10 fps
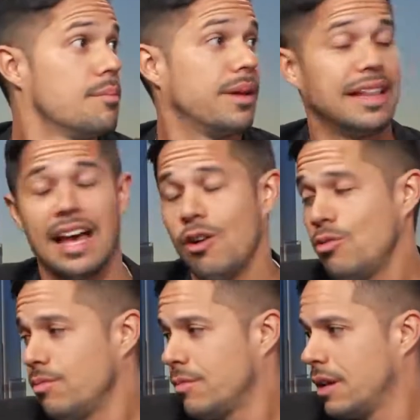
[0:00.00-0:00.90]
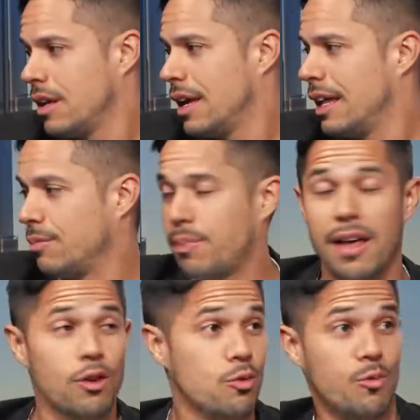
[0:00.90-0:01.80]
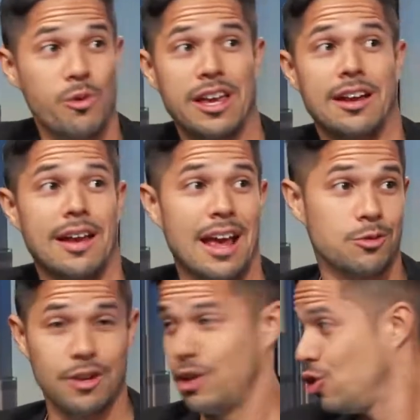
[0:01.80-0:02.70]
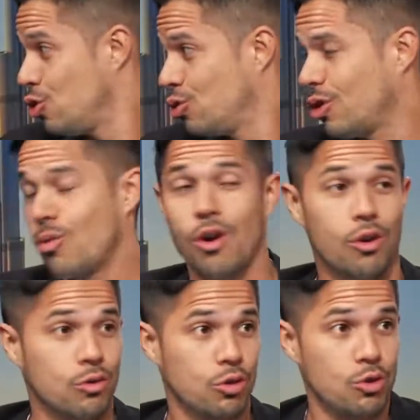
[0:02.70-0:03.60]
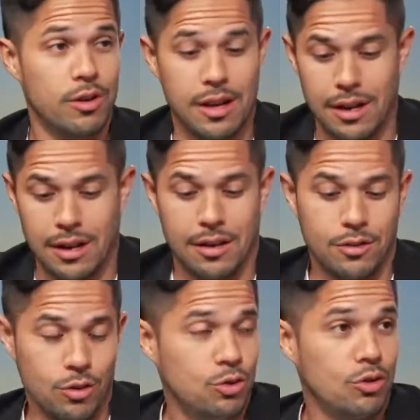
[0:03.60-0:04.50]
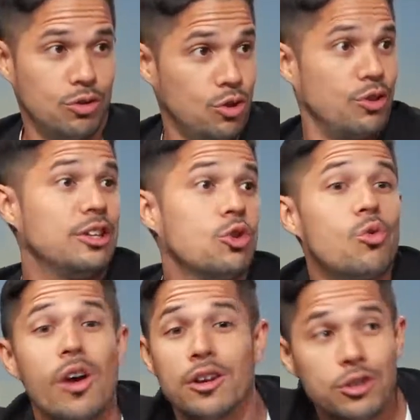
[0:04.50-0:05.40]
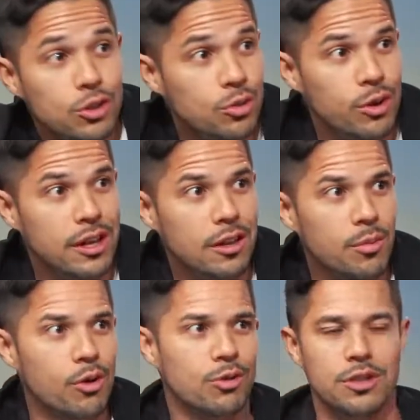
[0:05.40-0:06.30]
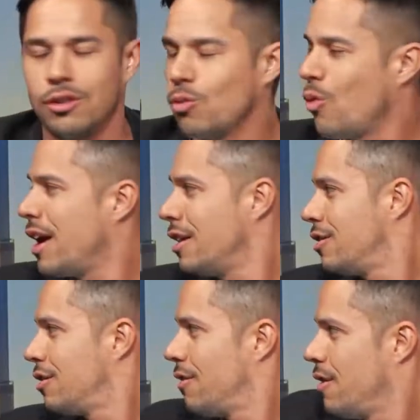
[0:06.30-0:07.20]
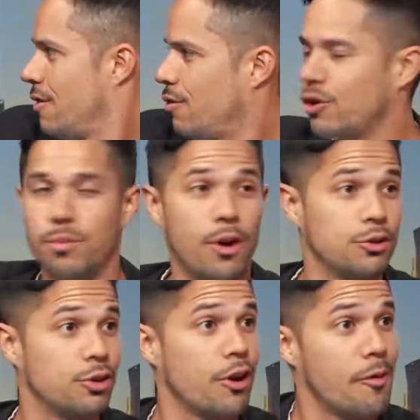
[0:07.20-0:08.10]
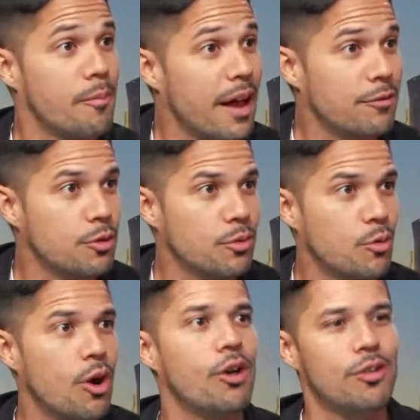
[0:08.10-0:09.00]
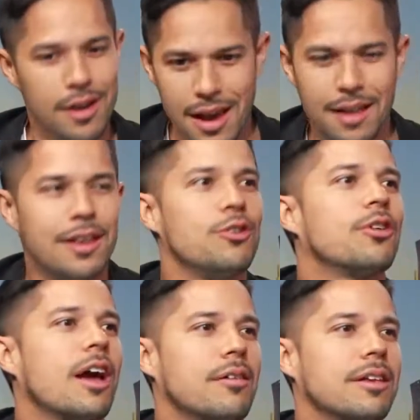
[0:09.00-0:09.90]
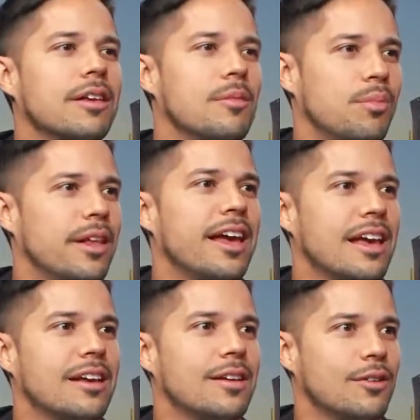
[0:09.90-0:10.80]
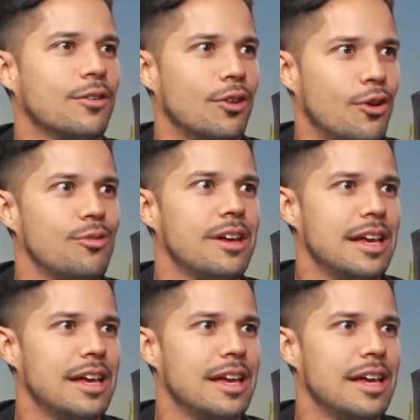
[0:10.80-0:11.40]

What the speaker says: But now, in paddle, we can actually use the wall. So you you don't need to rush to hit the ball. You just wait for the ball to come back from the wall, and then you can keep playing. You know?